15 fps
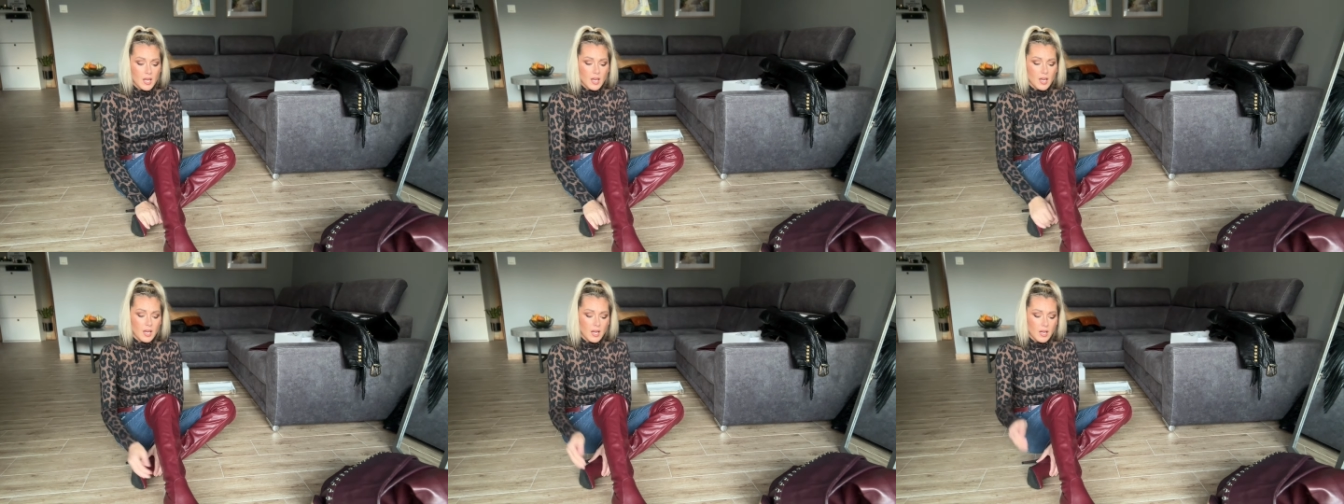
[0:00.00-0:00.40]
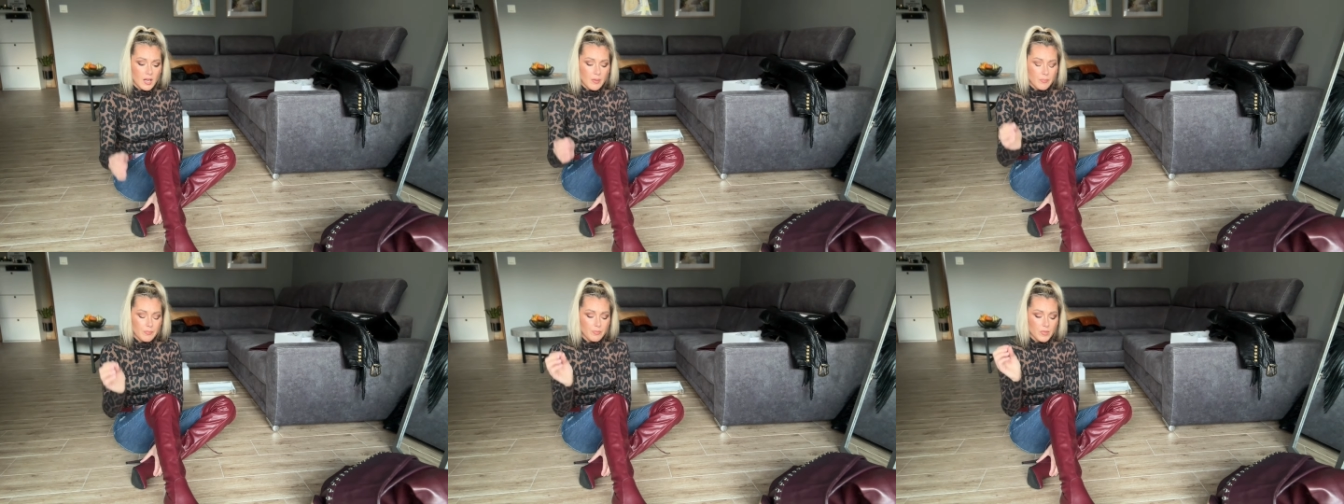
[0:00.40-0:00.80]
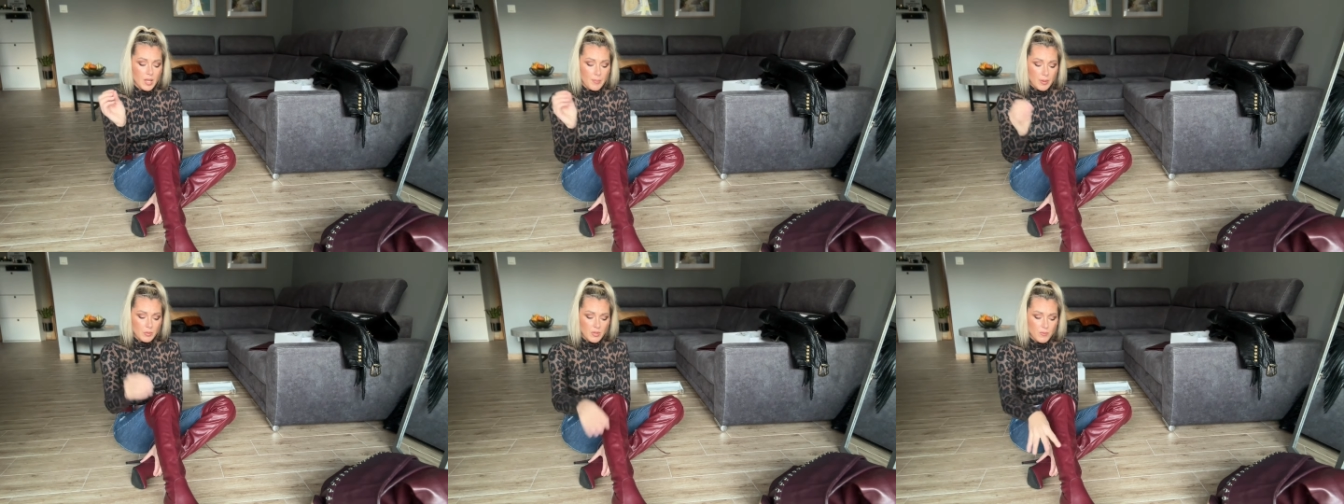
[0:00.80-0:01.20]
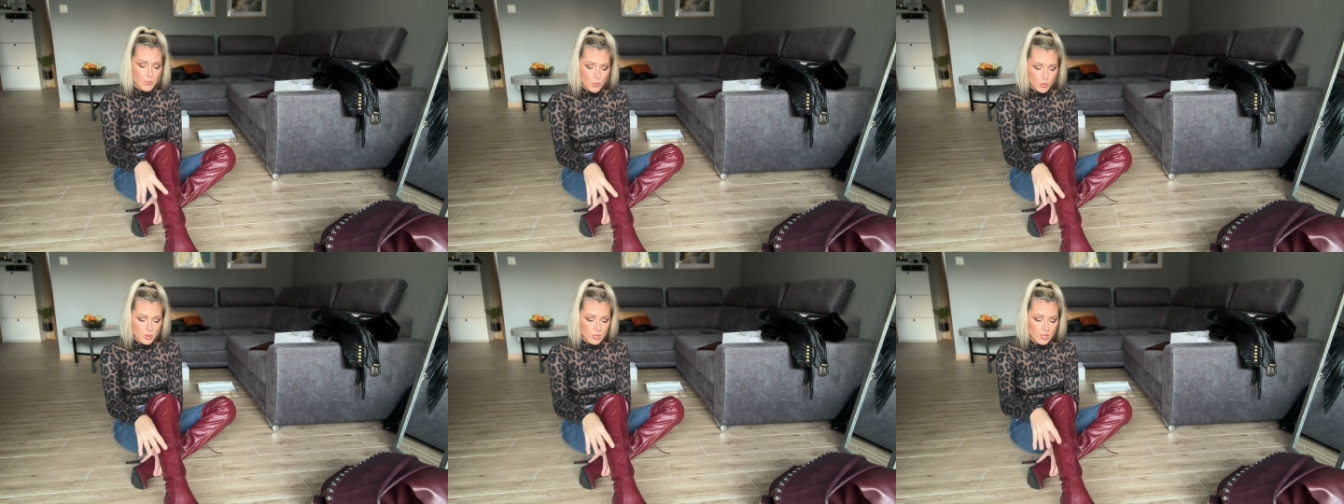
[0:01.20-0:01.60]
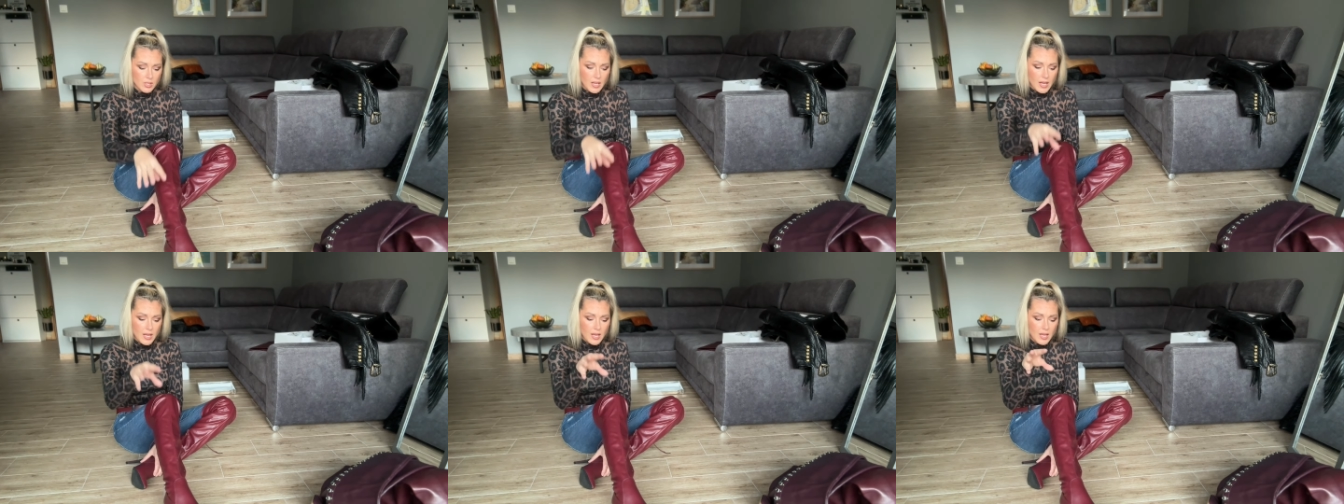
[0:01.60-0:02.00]
Um, about the food,
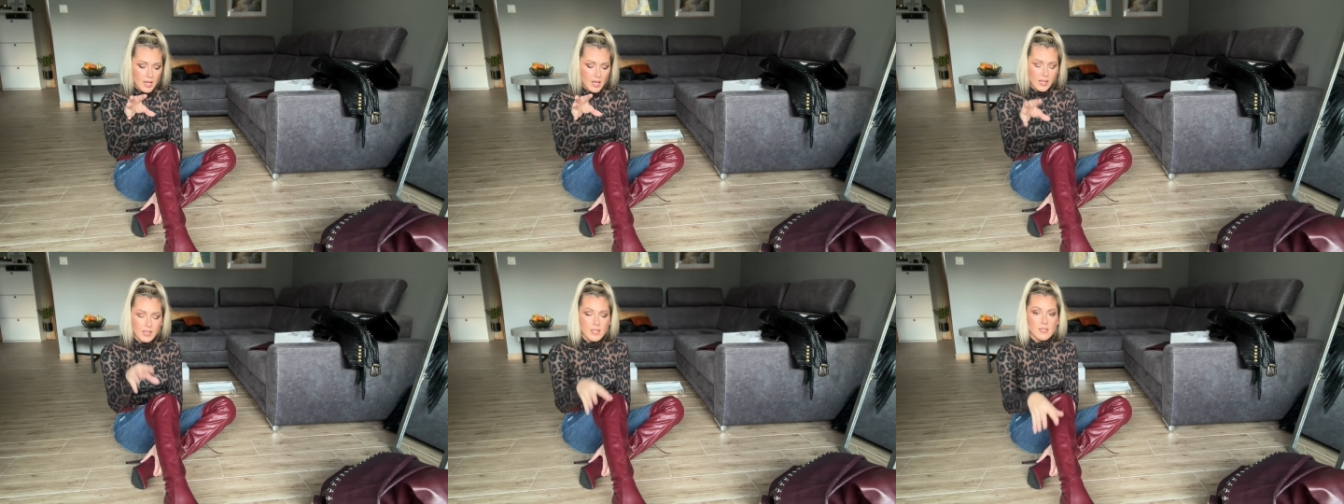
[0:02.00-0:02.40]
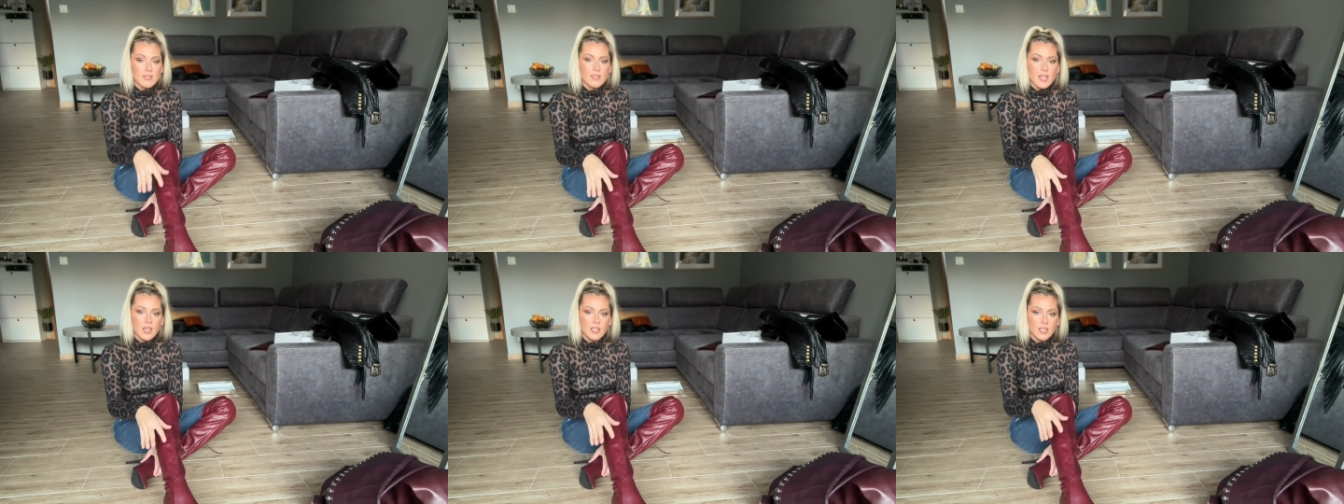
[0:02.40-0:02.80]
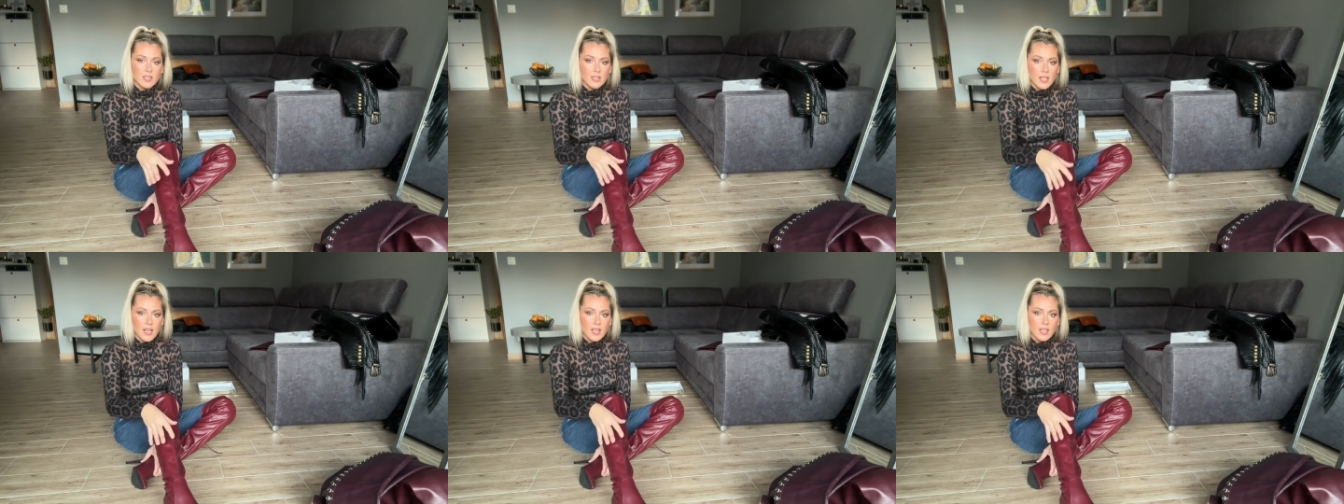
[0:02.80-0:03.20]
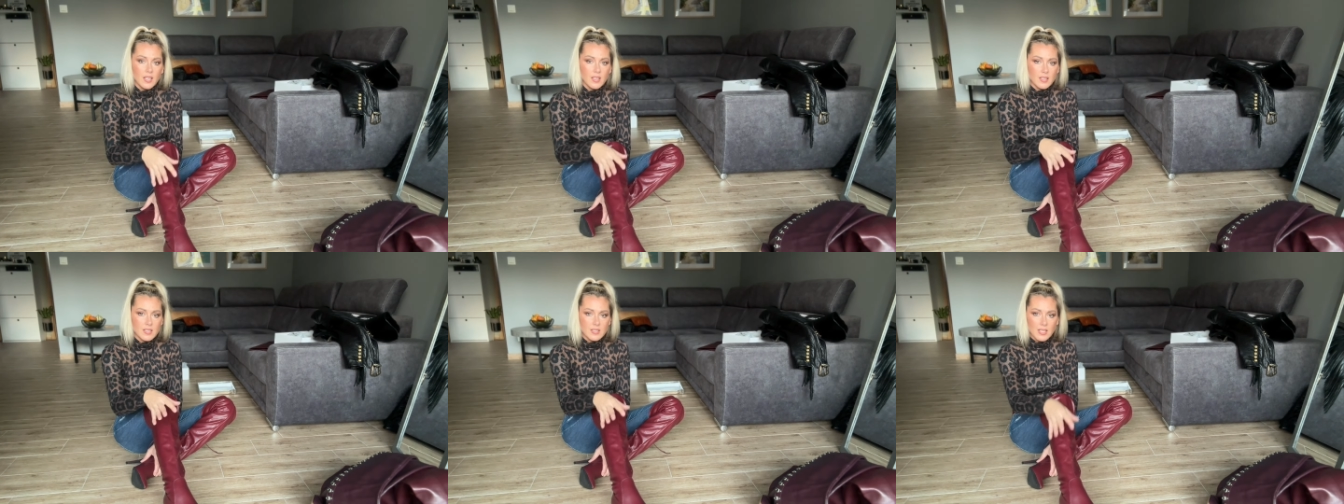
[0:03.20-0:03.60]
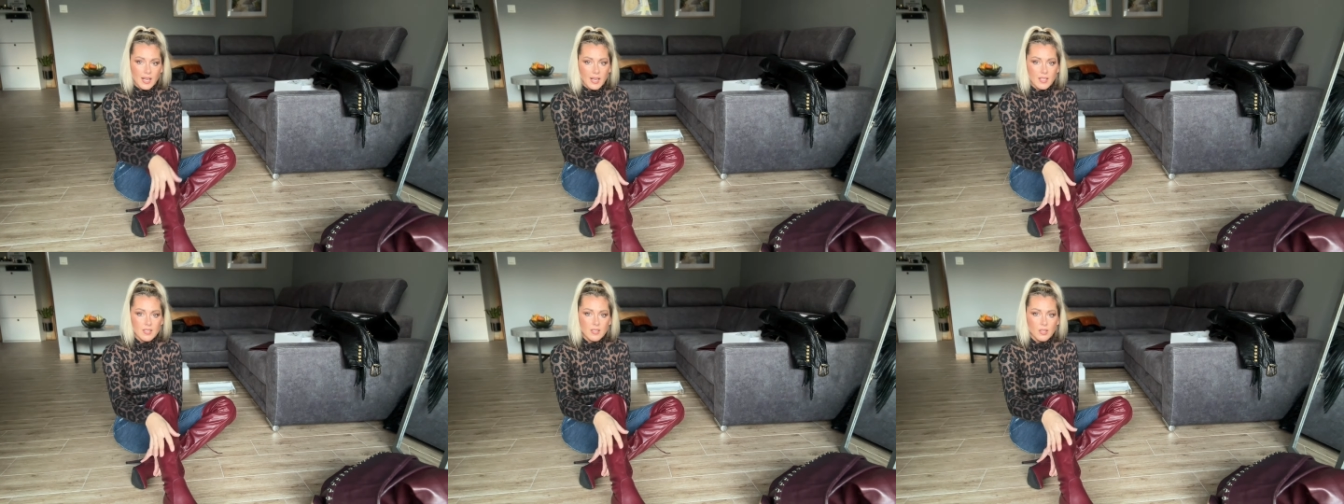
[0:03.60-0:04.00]
uh, I can say that they, the
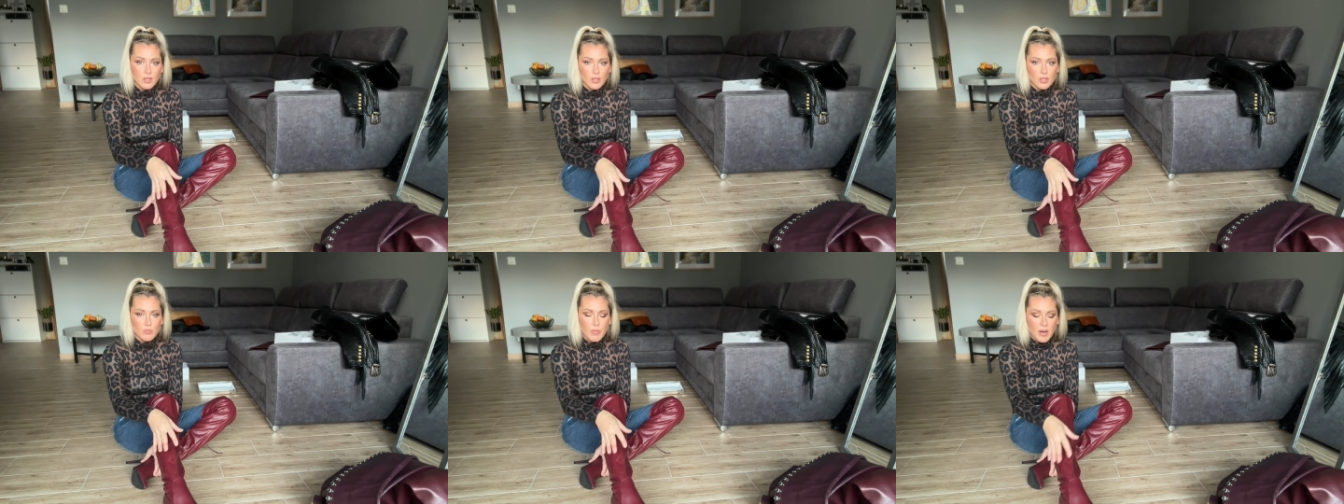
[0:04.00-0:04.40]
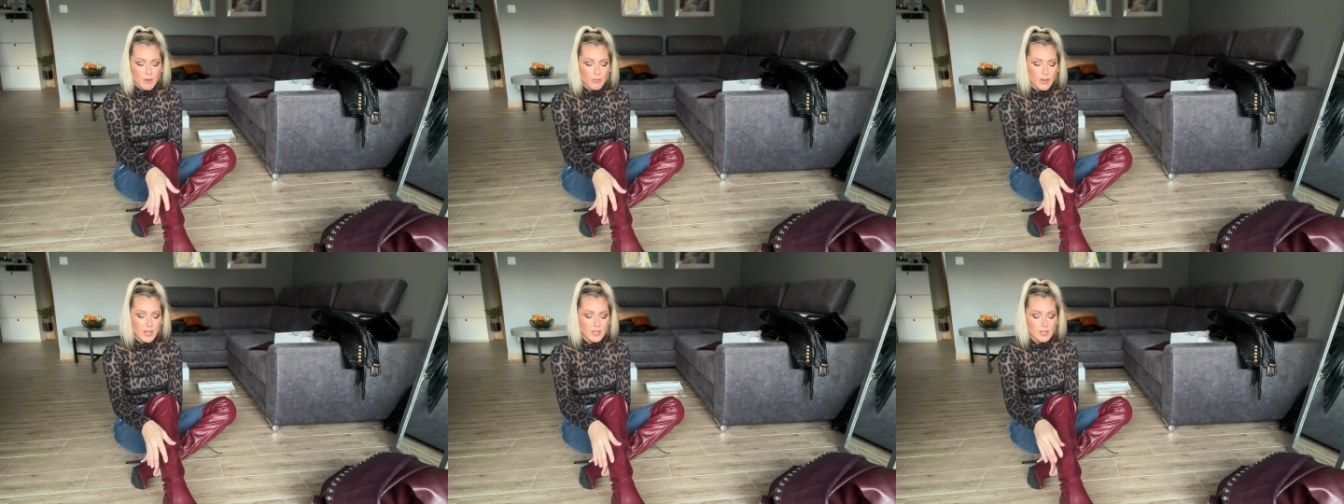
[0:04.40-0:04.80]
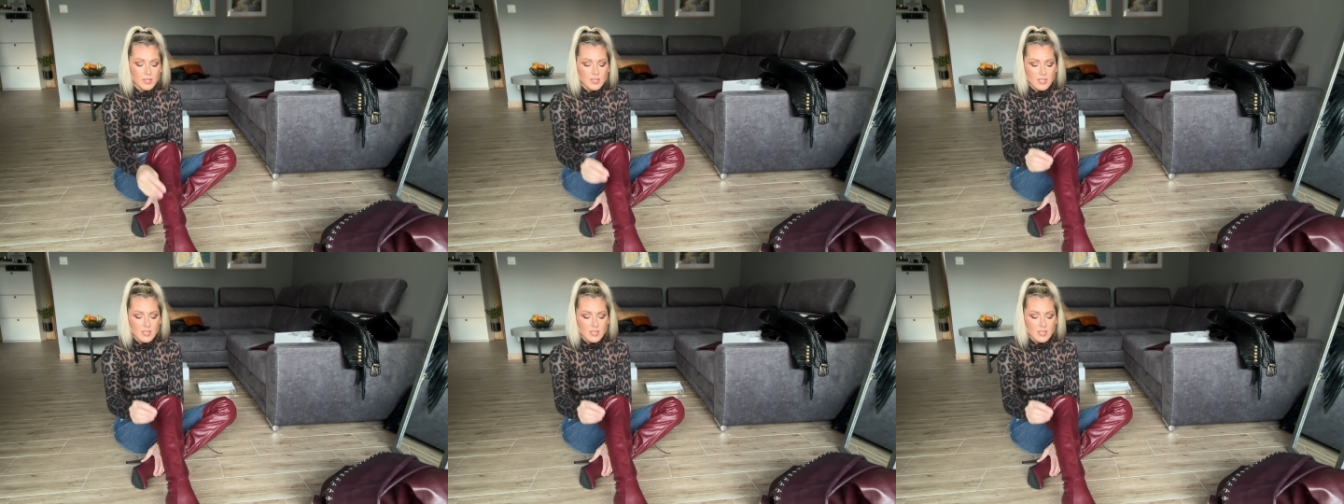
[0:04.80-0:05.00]
size, it is perfect.